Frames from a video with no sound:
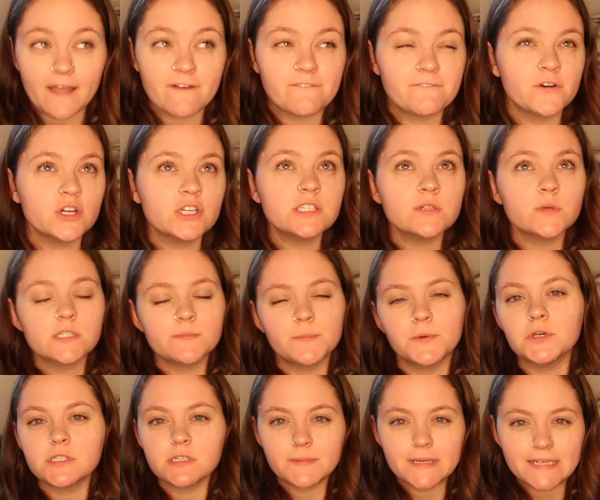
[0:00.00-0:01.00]
At first it was
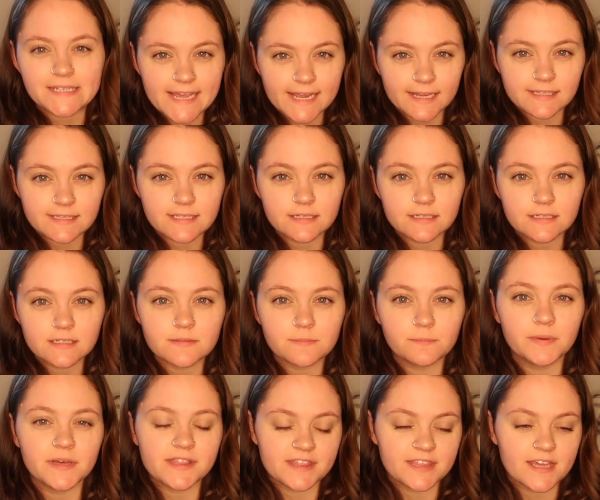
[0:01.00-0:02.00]
supposed to be Texas,
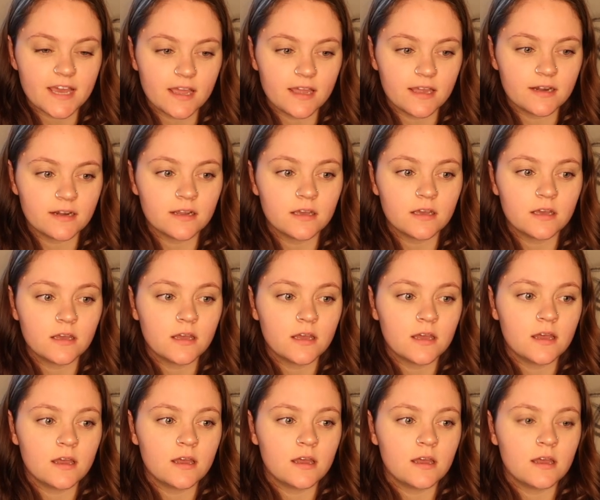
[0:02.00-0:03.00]
but then,
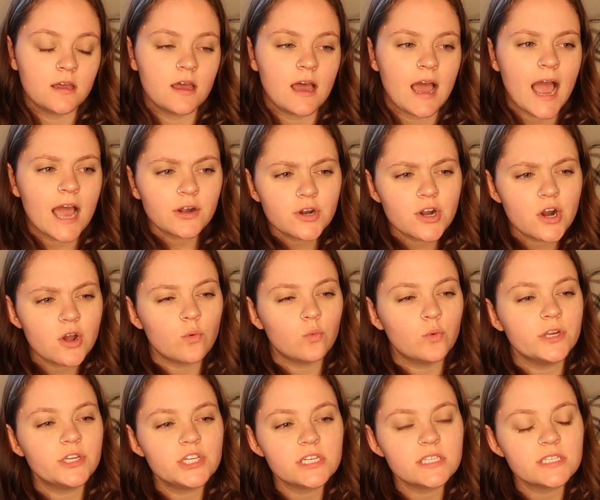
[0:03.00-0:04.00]
I don't know,
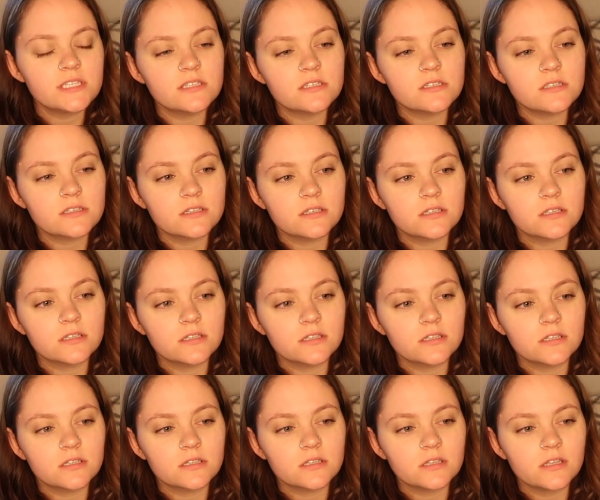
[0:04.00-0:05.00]
we just,
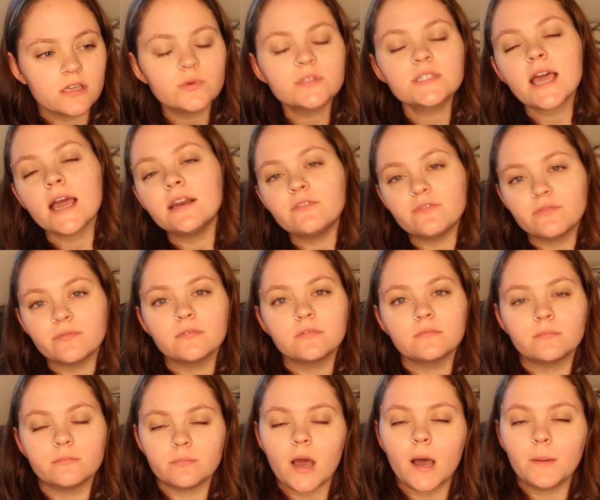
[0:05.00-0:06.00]
it was kind of
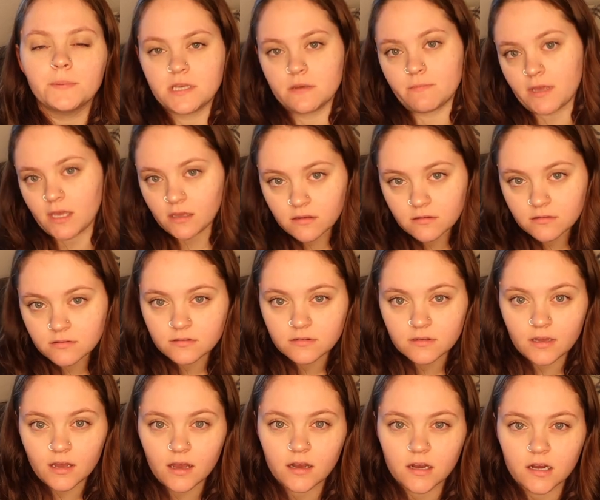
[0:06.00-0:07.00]
up to me
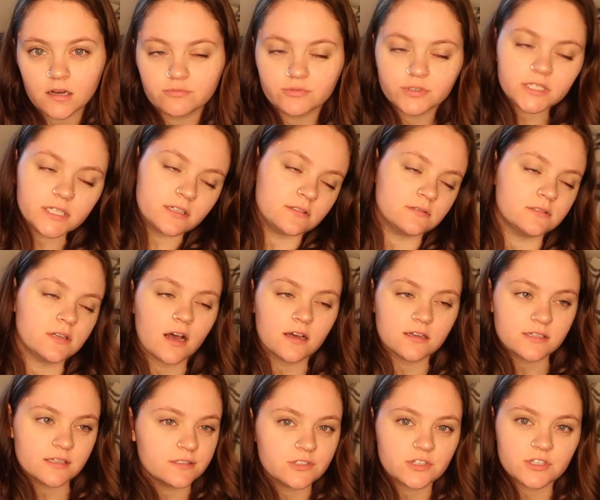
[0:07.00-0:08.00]
uh, really,
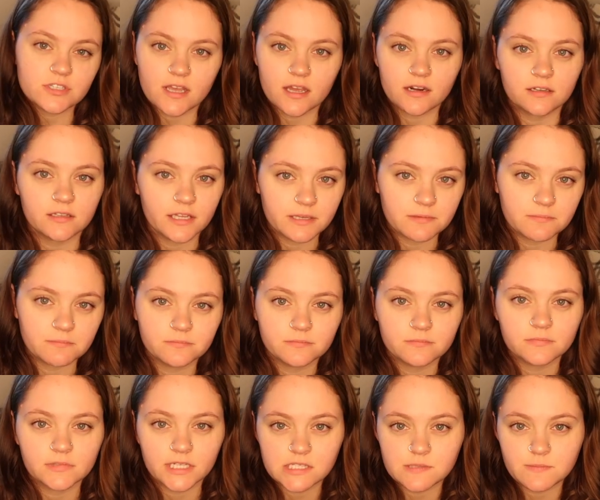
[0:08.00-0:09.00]
Austin just kind of like
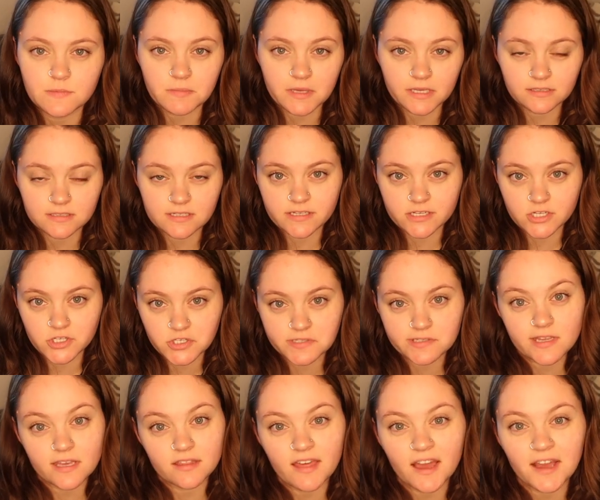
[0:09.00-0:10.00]
lets me make decisions
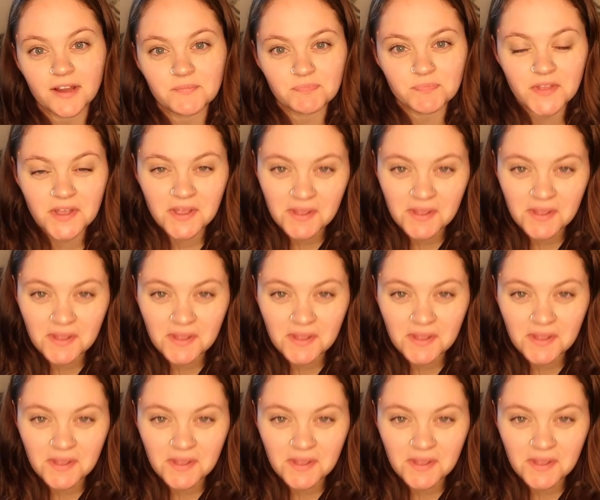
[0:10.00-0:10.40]
like that,